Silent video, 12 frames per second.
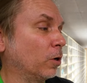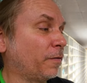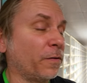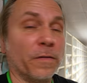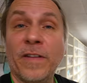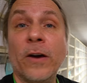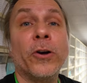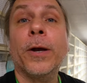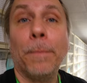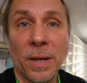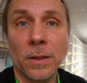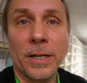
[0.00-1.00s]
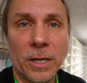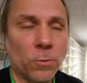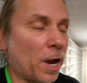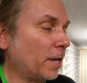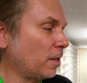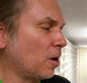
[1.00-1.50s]
word for variability,
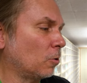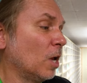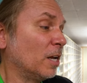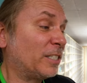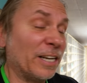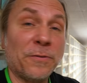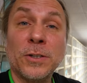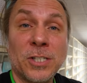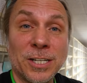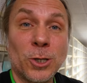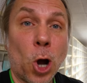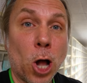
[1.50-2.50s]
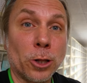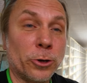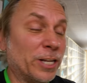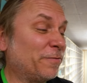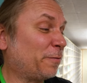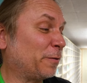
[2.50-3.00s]
right? You know, difference in
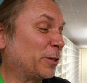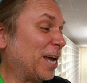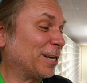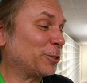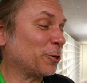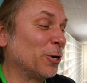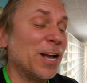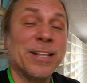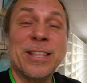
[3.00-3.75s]
color and texture.